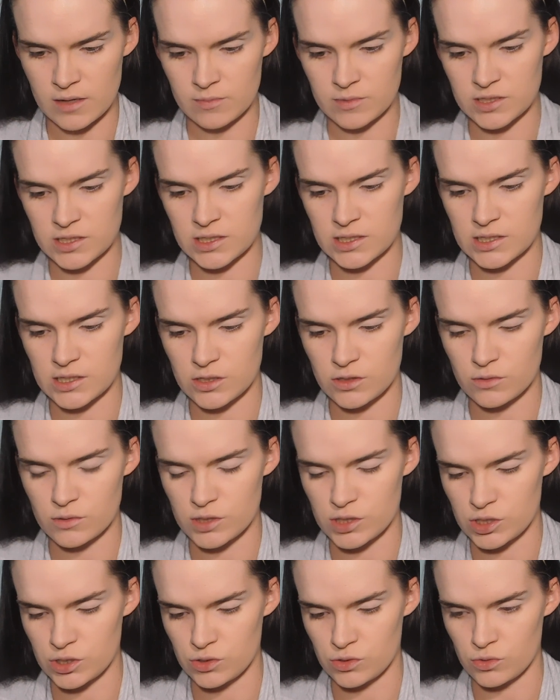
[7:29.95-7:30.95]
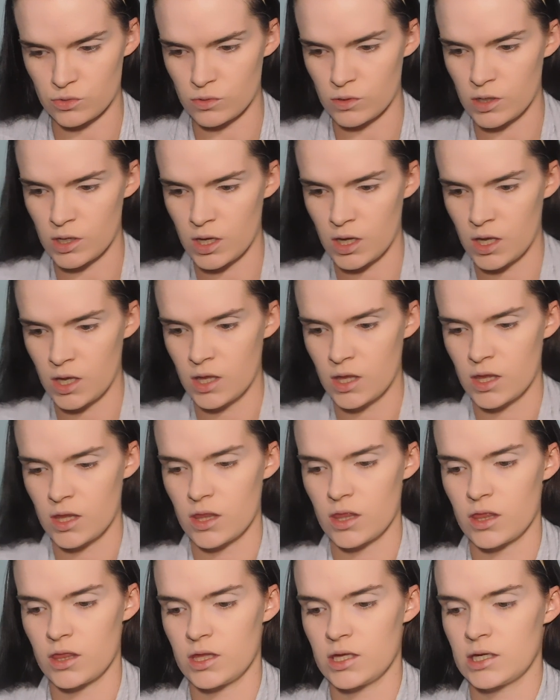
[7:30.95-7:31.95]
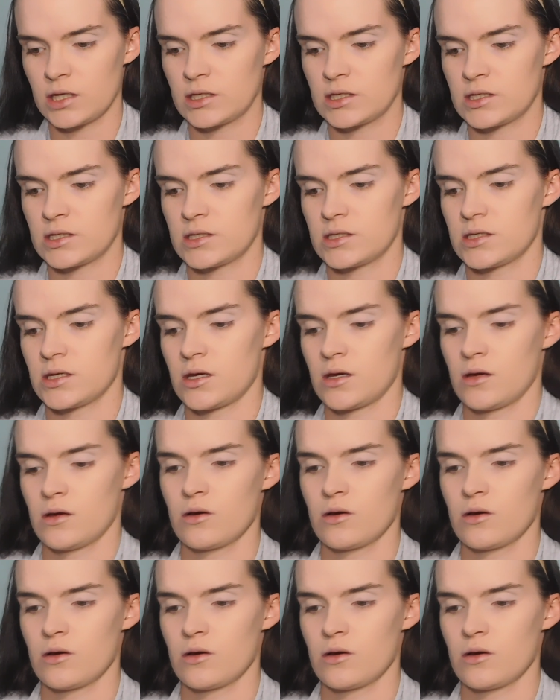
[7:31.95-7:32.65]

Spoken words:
I'm just going to go into this